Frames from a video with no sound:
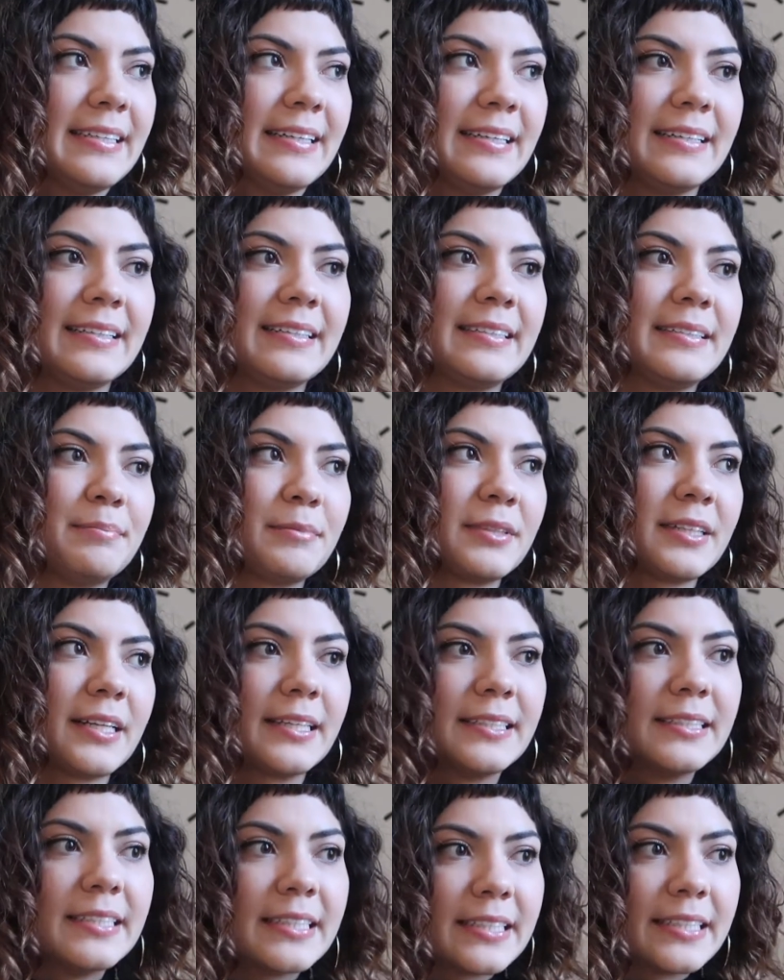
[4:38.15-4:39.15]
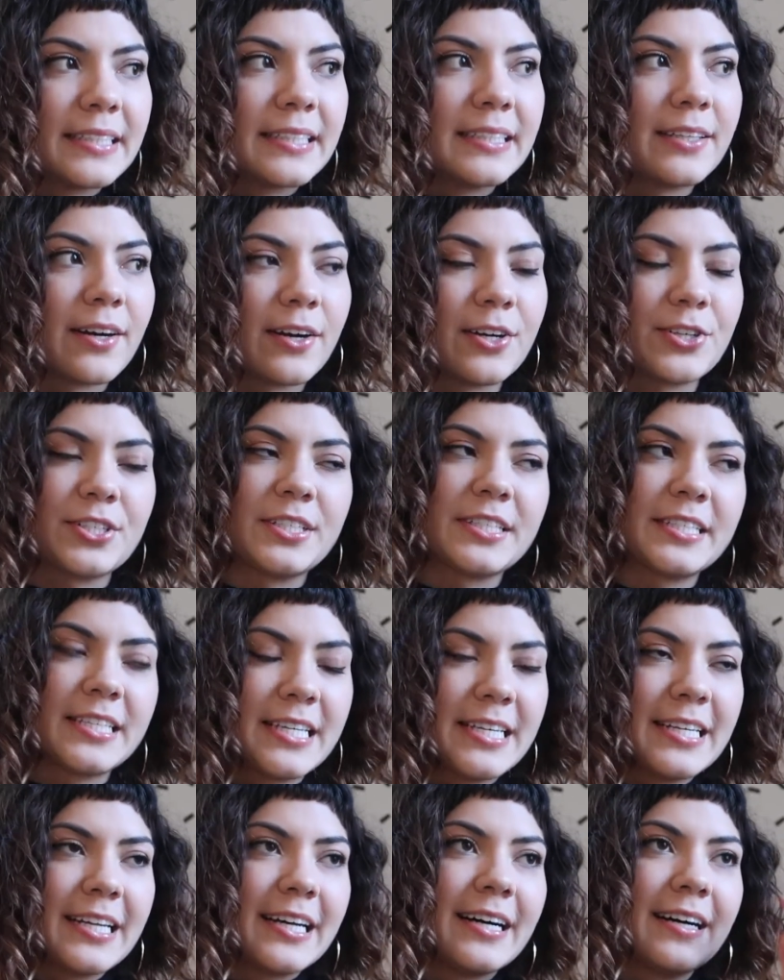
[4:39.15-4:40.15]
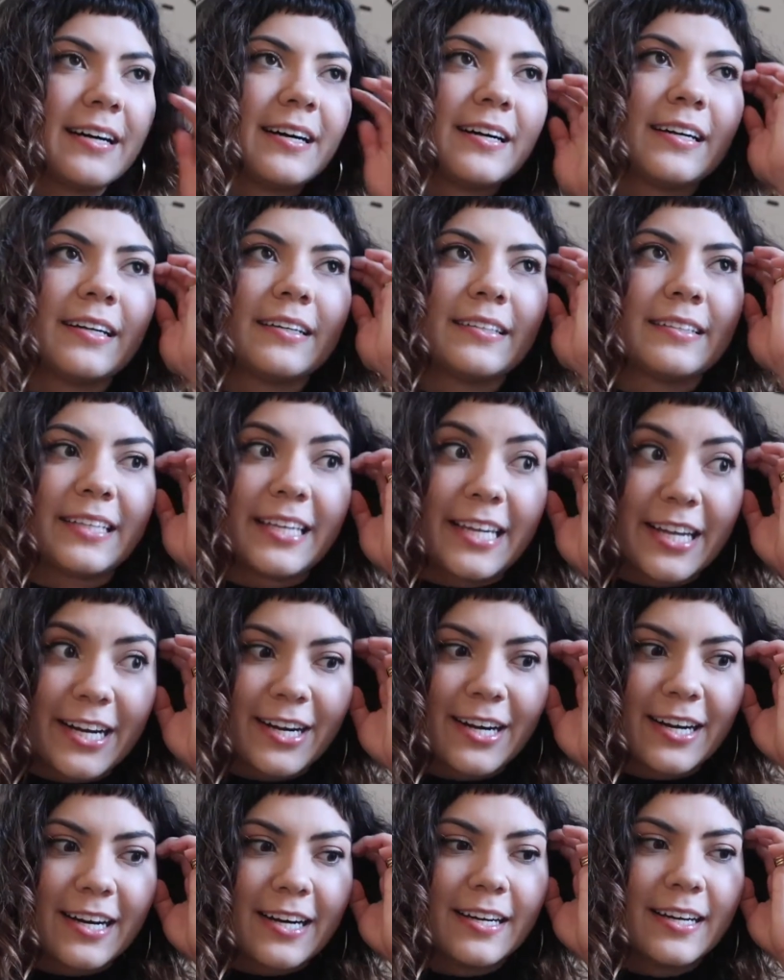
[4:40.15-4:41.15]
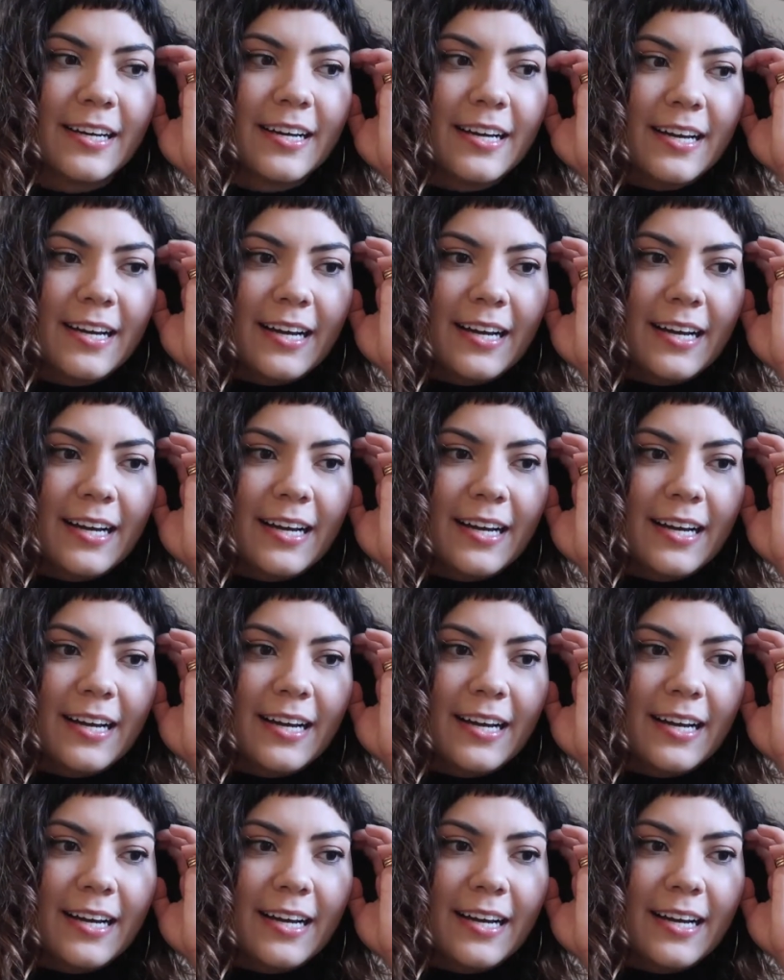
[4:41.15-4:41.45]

London, Argentina, and here.